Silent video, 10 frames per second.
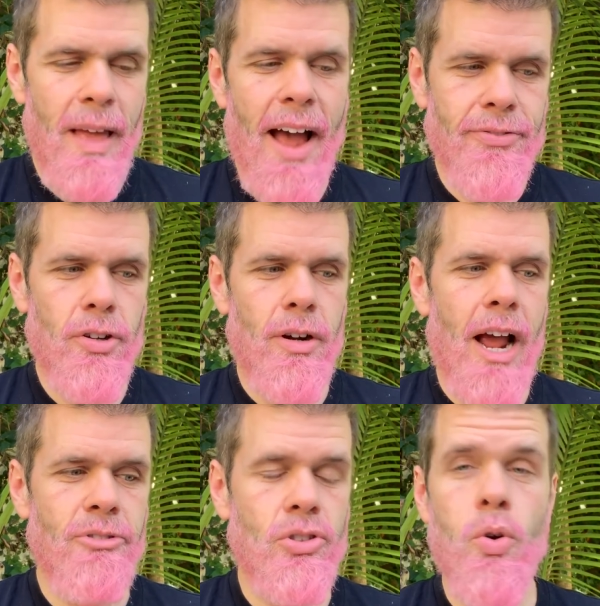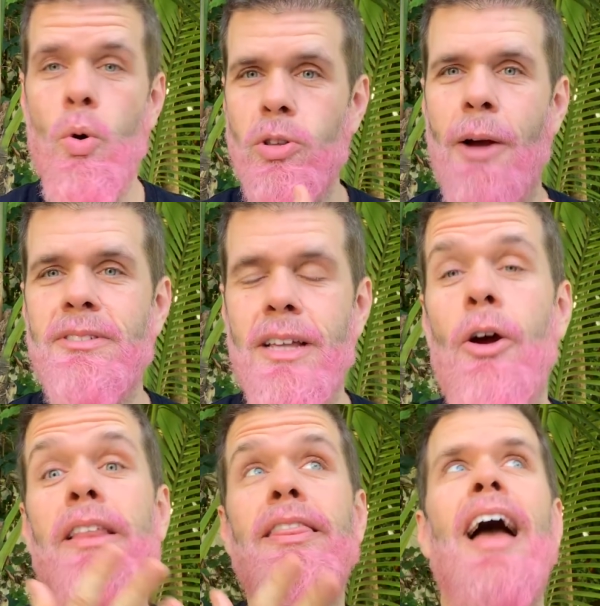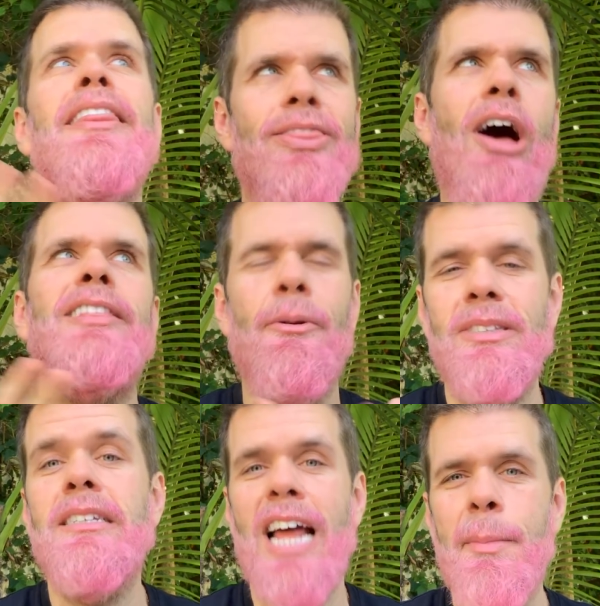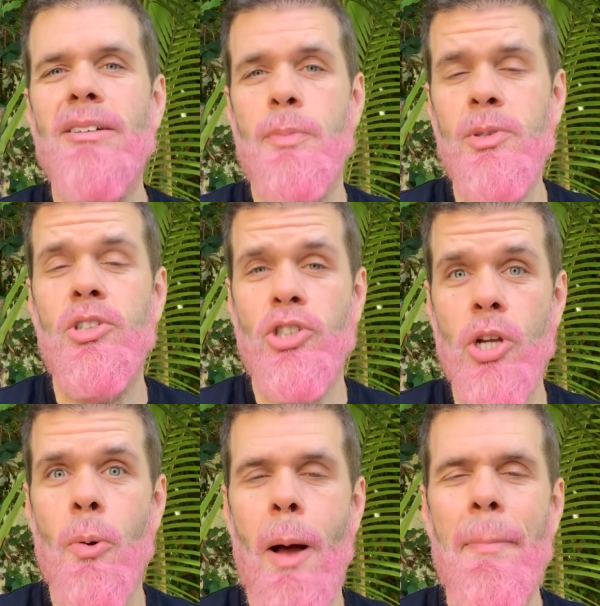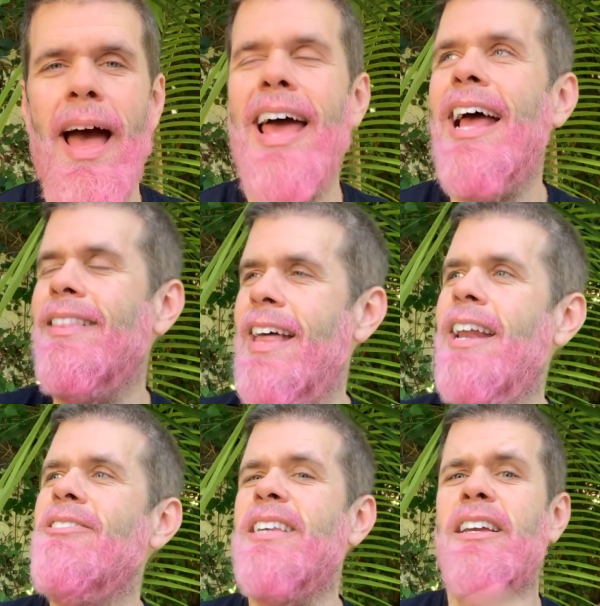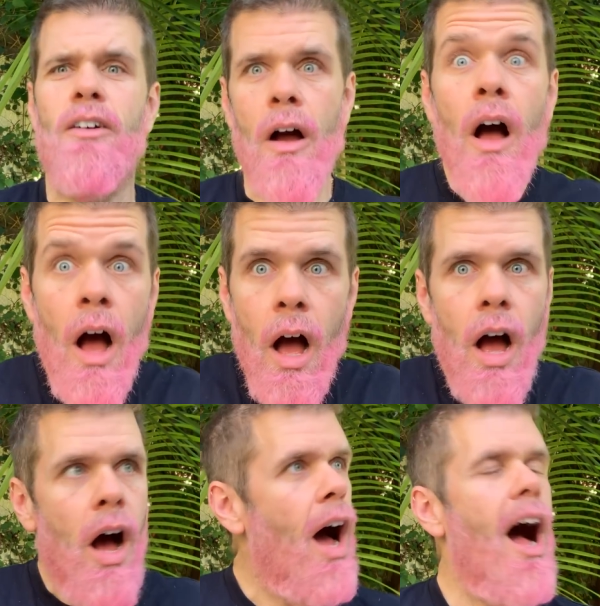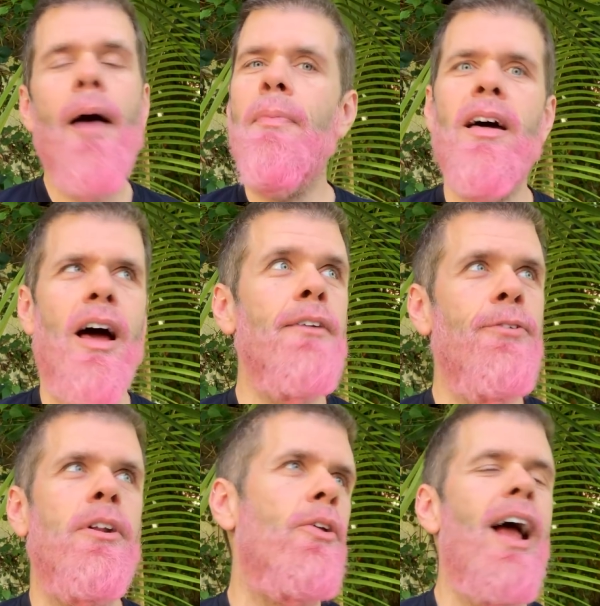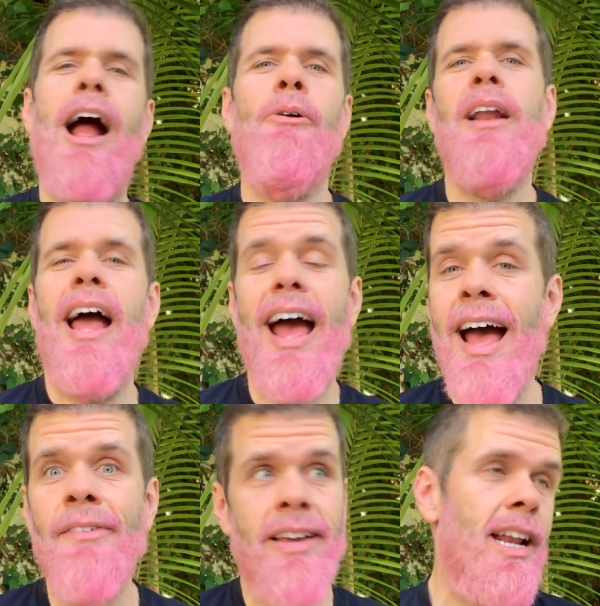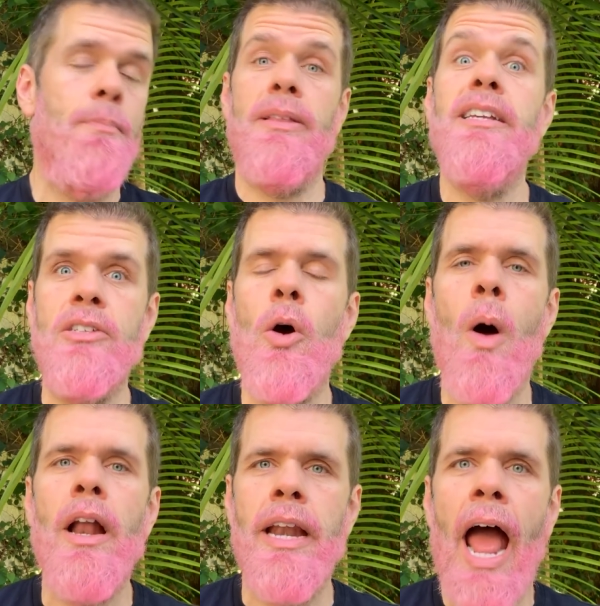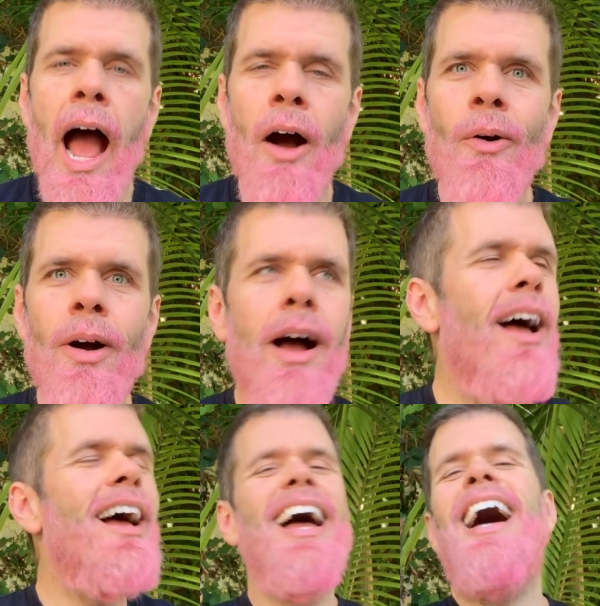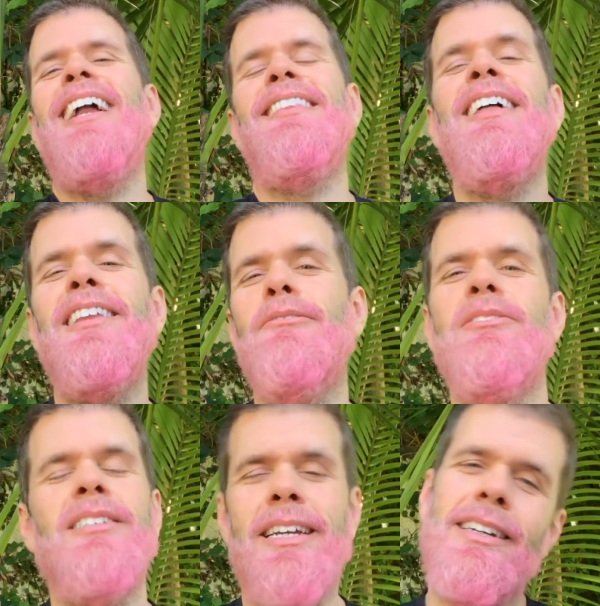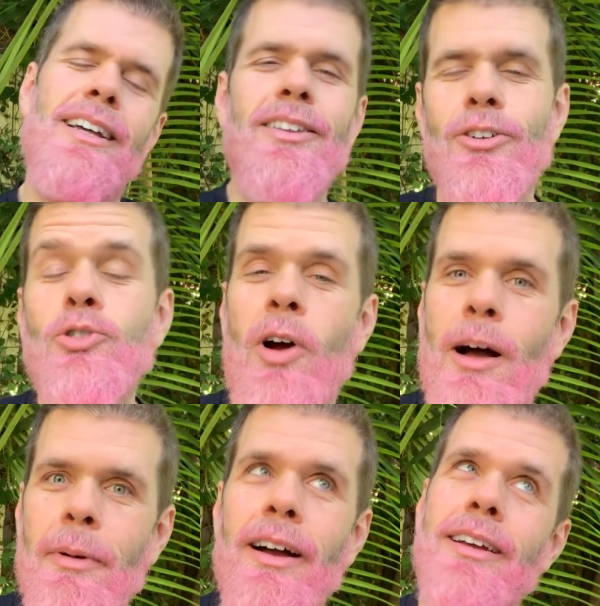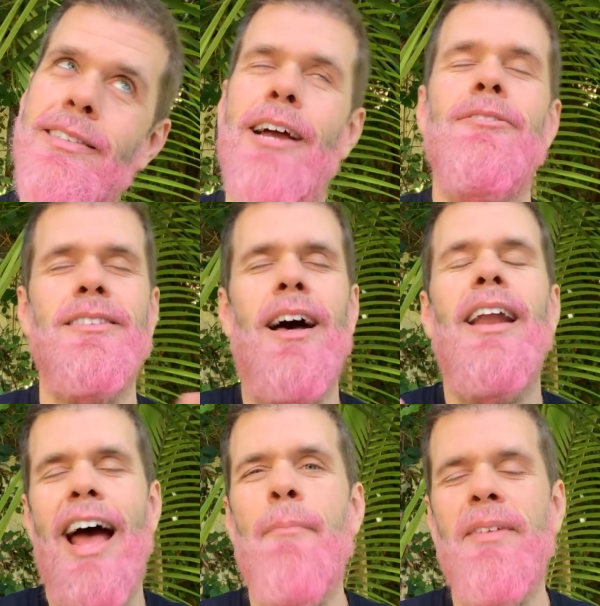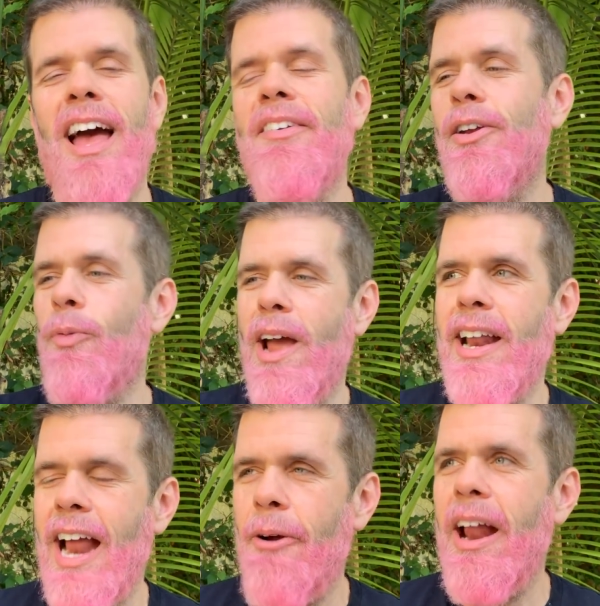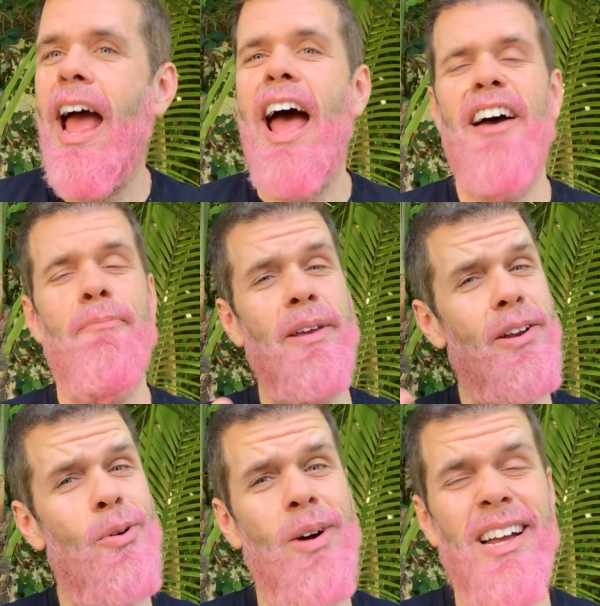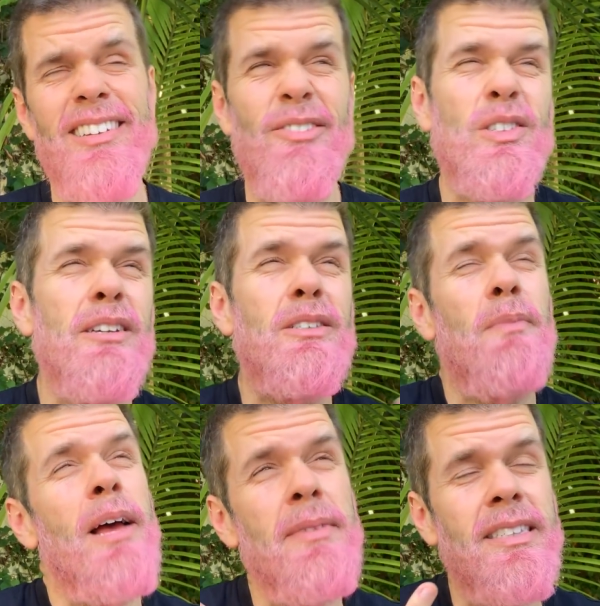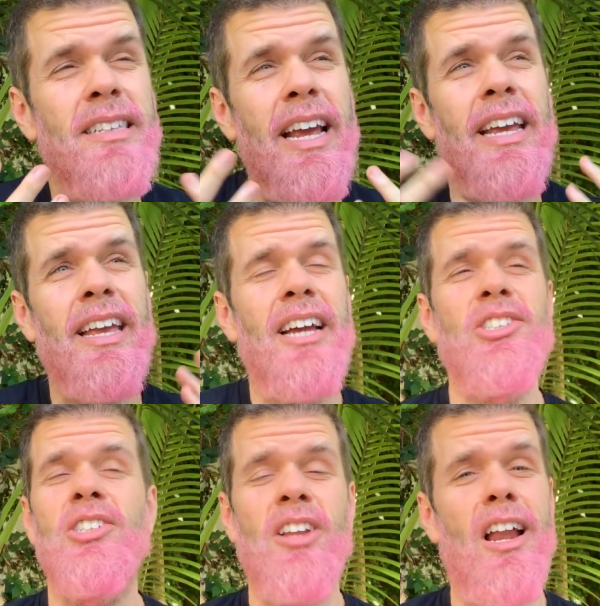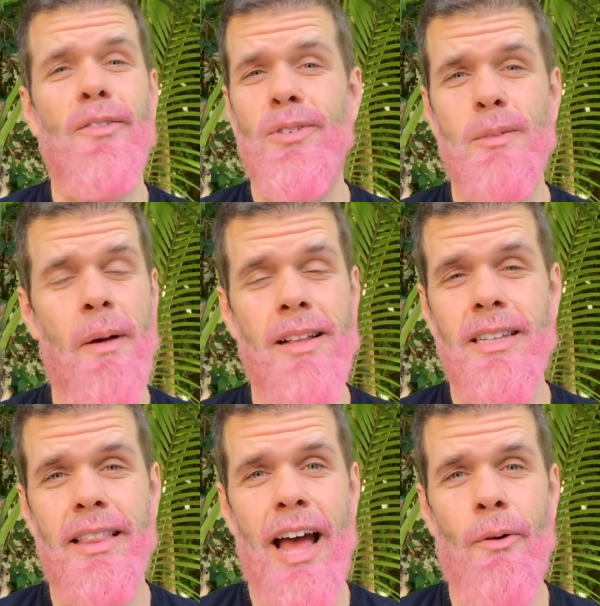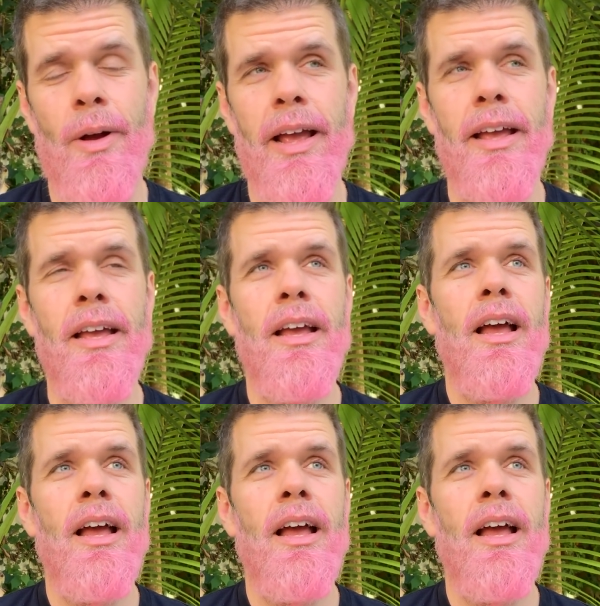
after I was told that was, I, th I thought that was the time I was supposed to show up at. And then I was like, I'm not on for another hour and a half. Can I please go on now? and then there was like a little drama because I was not happy having to wait an hour and a half. But you know what? It was, it was my mistake. I should not have responded that way.